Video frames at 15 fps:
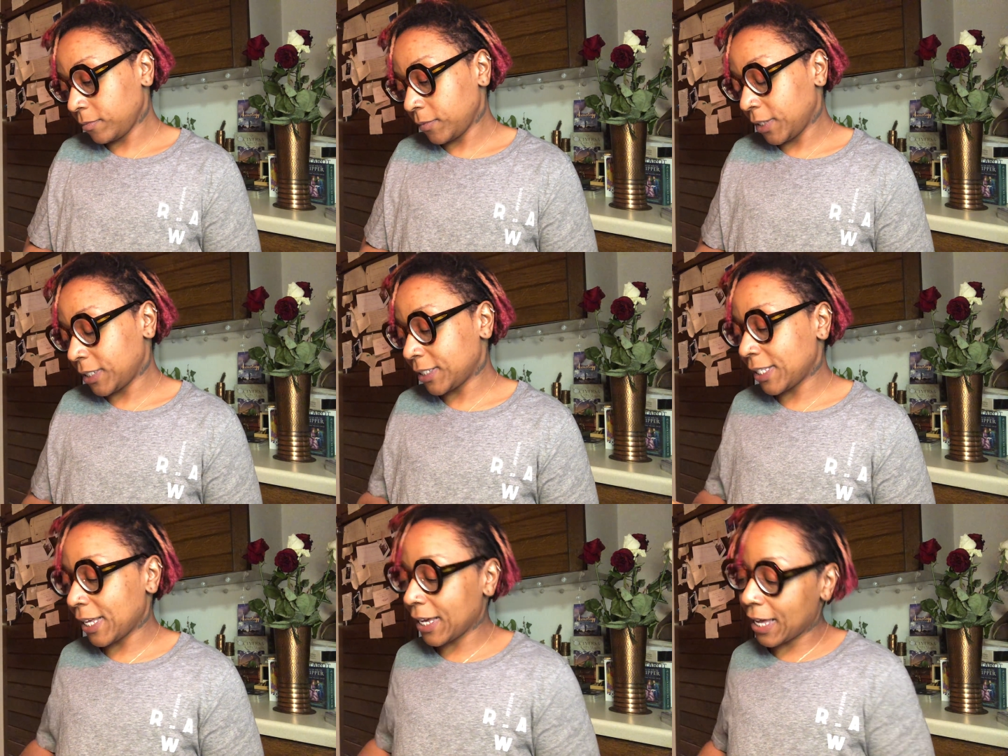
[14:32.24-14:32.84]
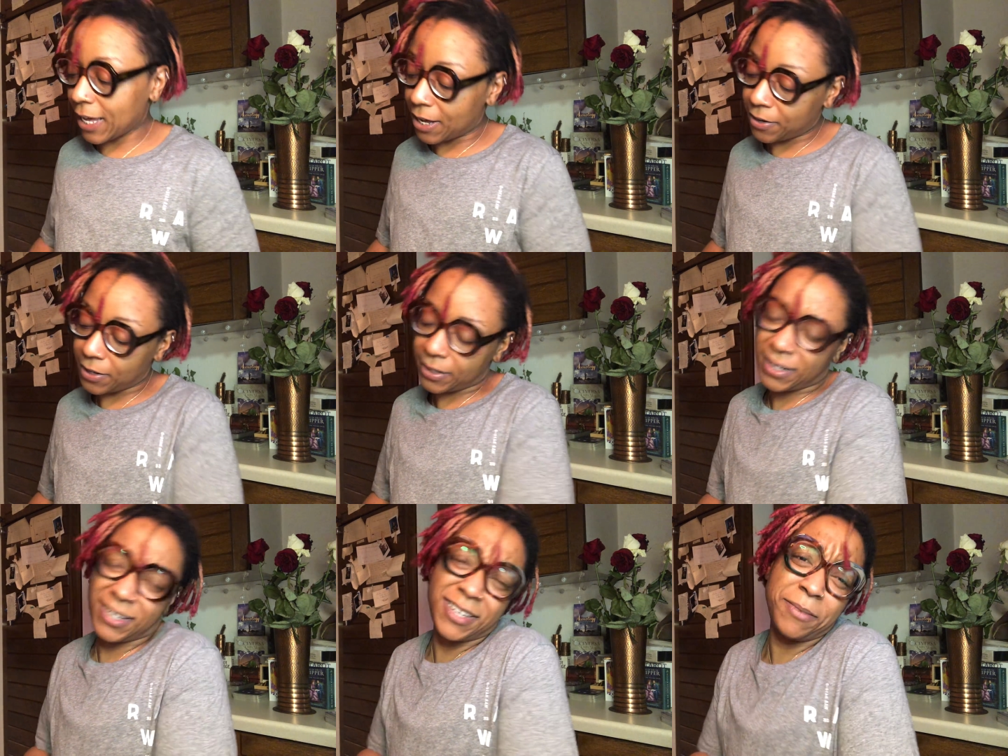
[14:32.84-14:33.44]
it's like, how
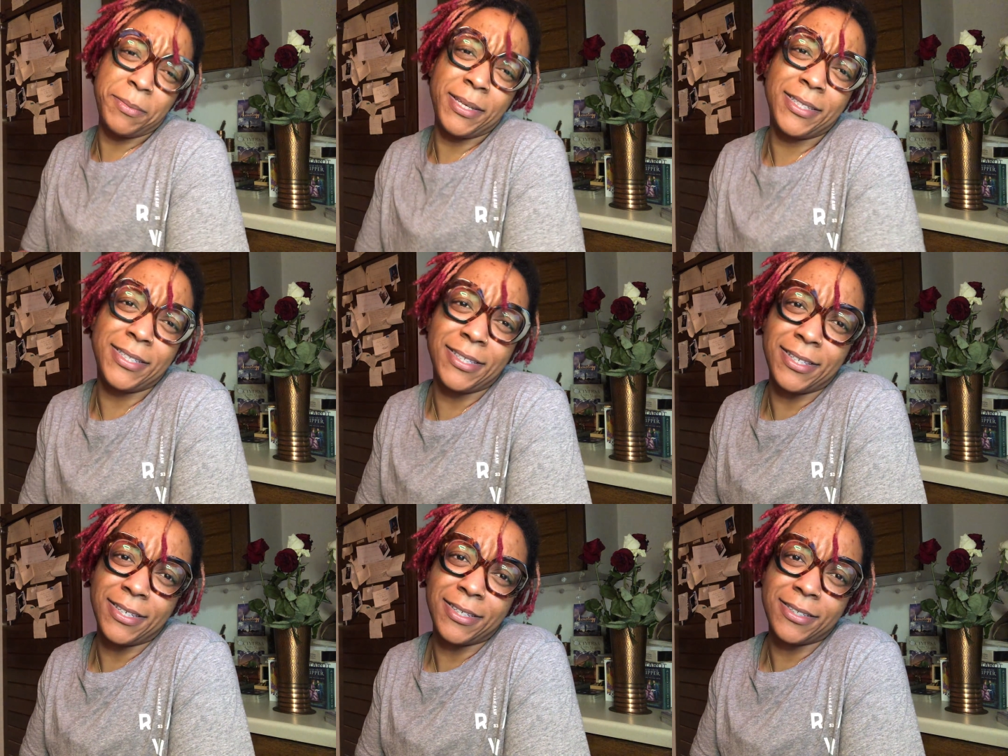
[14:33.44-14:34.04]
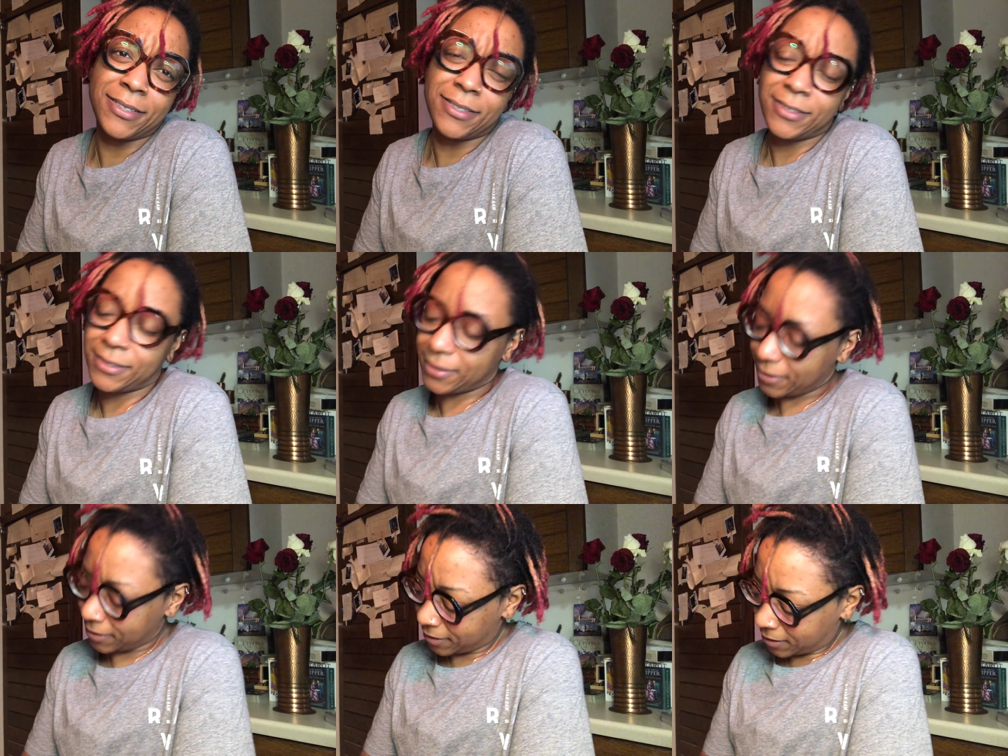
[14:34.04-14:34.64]
can I commit to this?